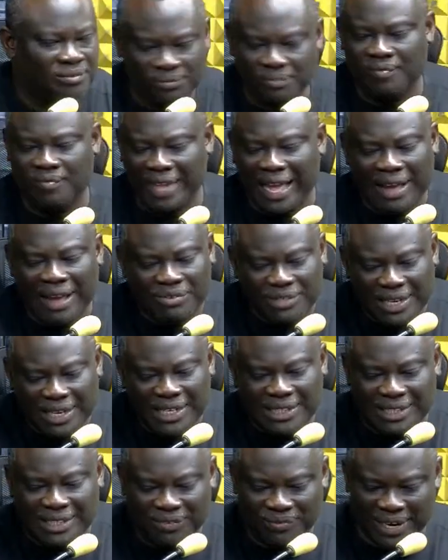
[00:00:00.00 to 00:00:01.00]
I've said it
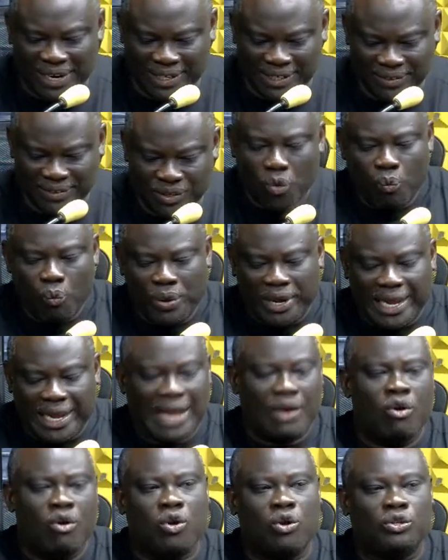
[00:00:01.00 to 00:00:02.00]
severally. We
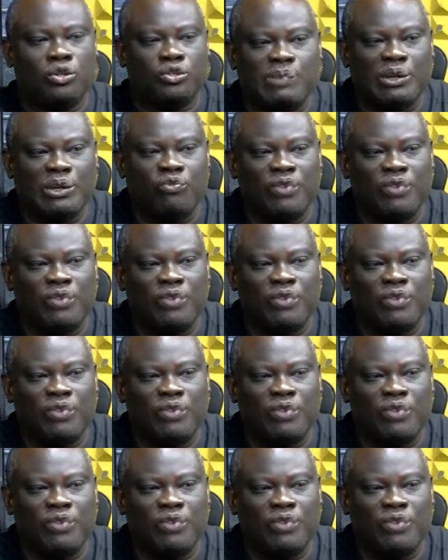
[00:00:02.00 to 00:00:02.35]
cannot continue for